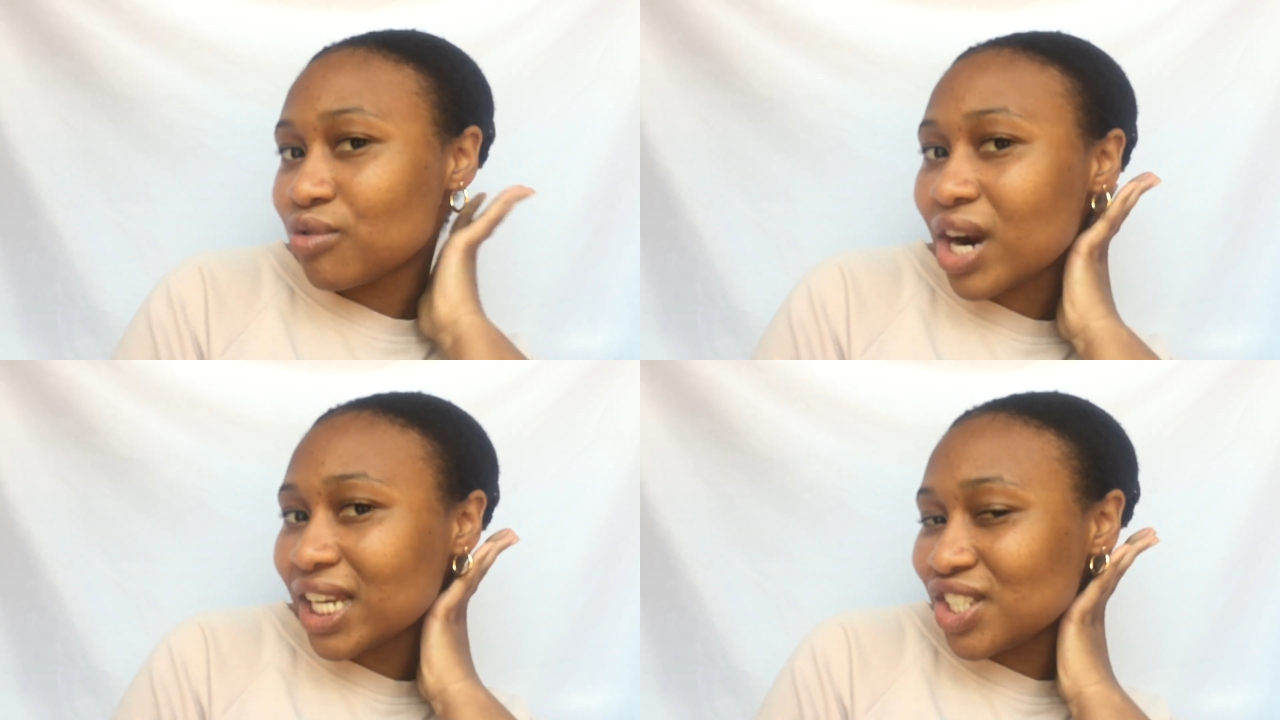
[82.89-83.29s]

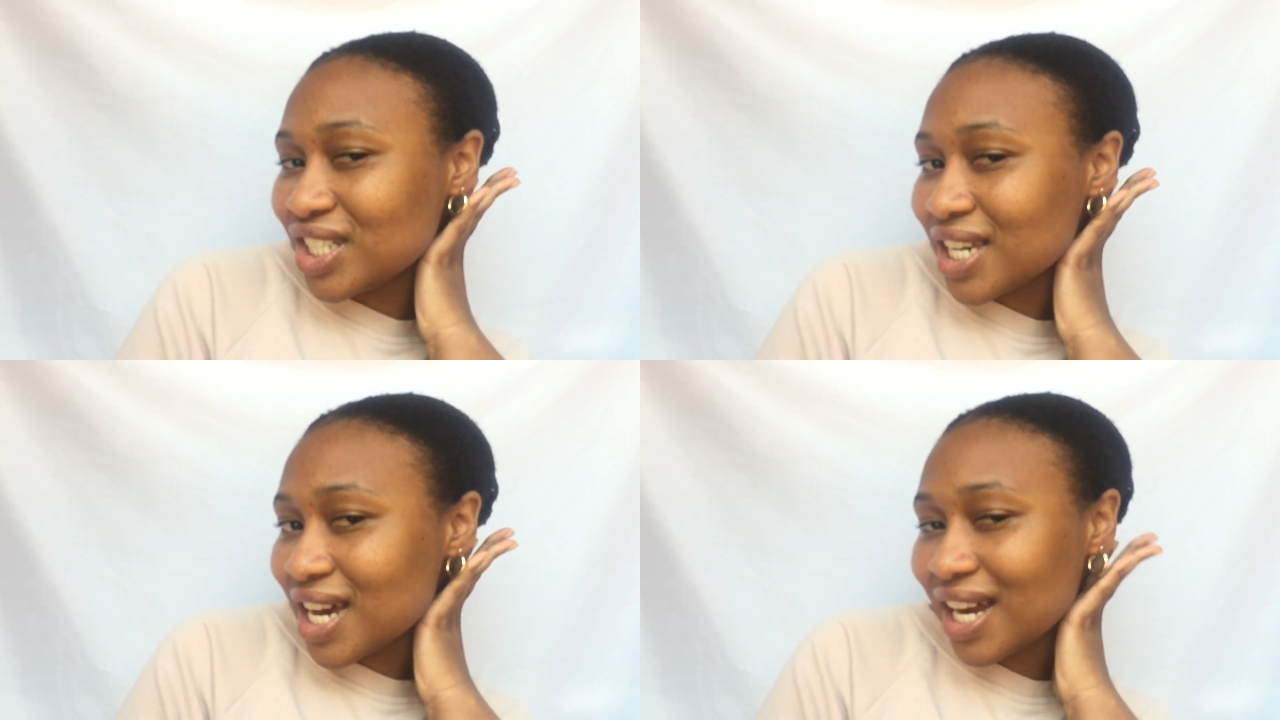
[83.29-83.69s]
right
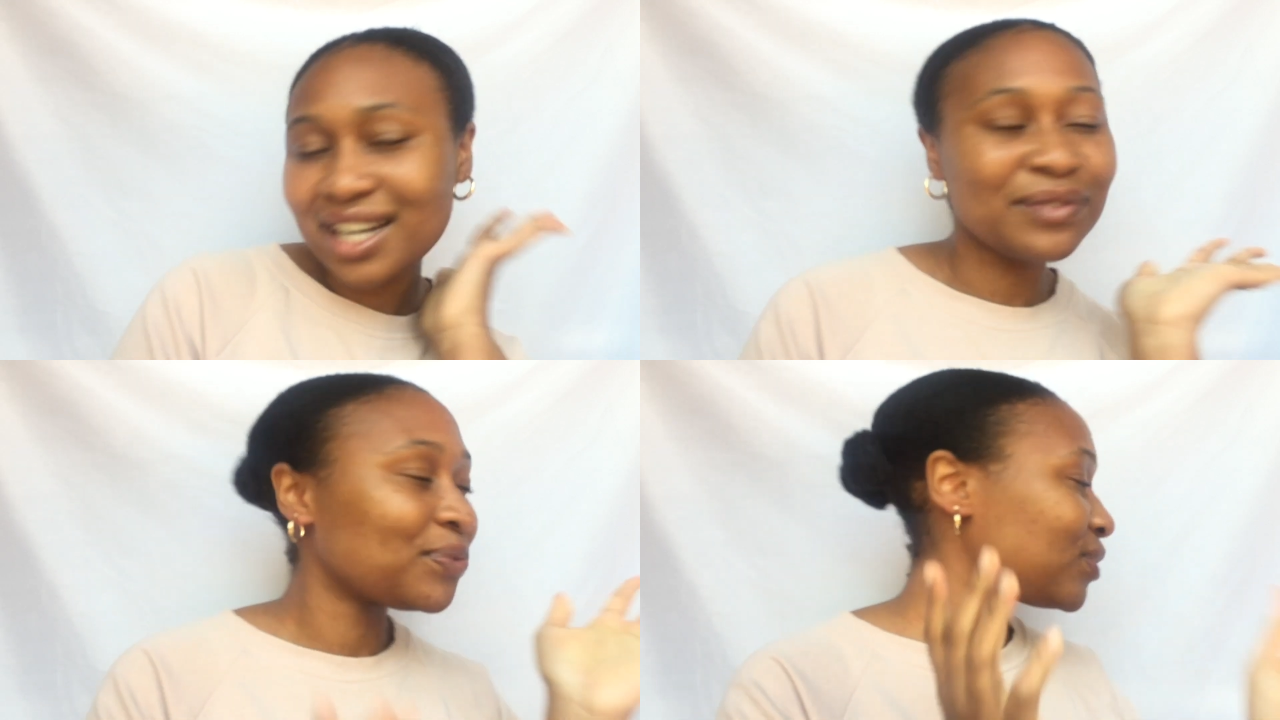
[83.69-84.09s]

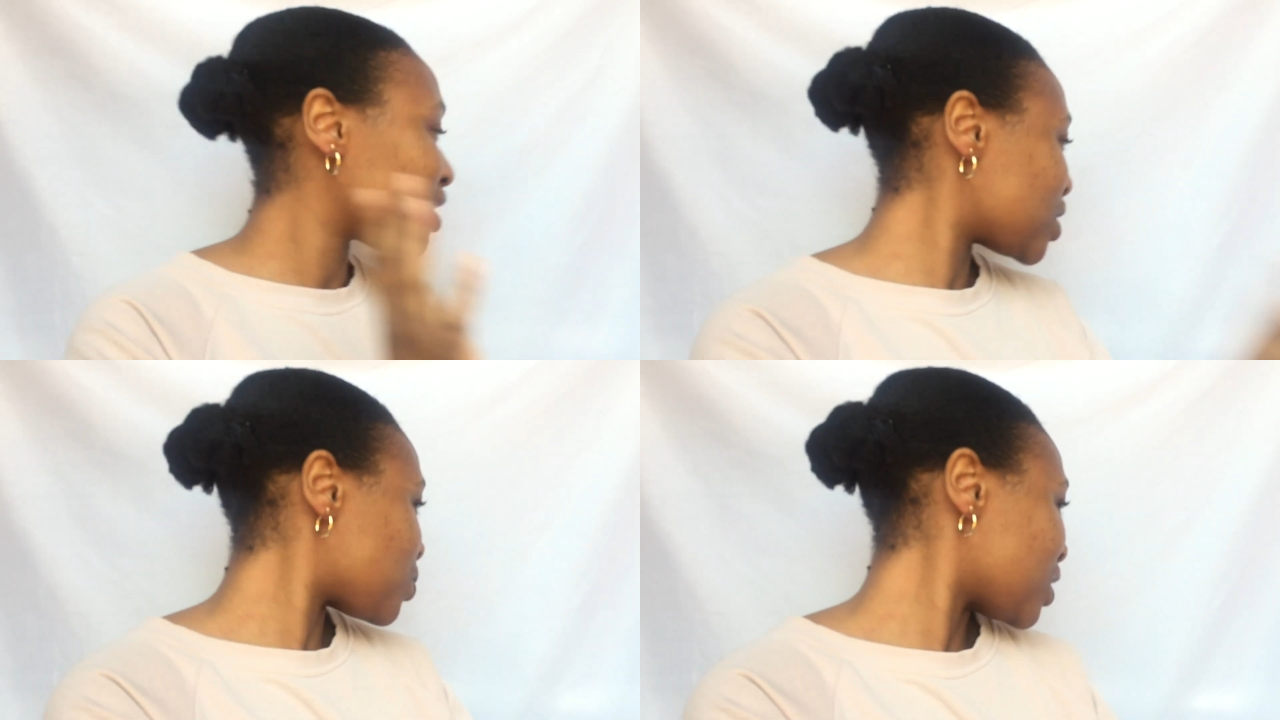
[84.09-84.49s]
here,
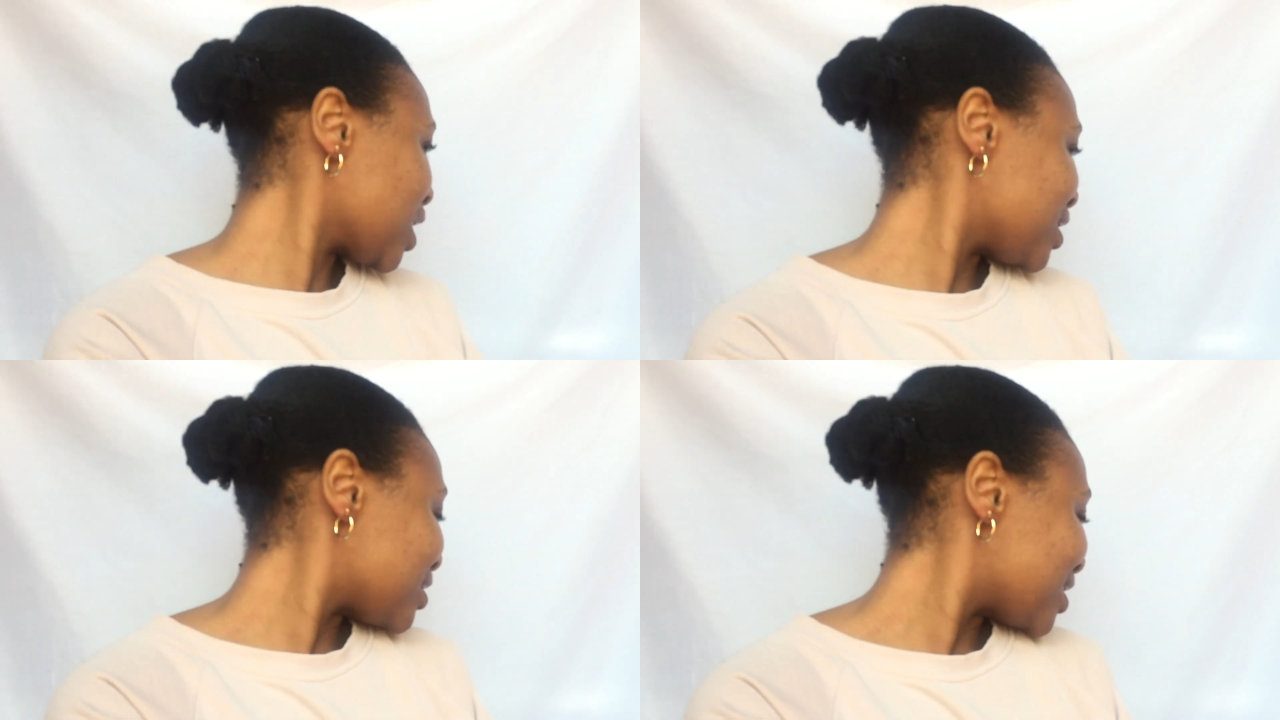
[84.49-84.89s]
this one,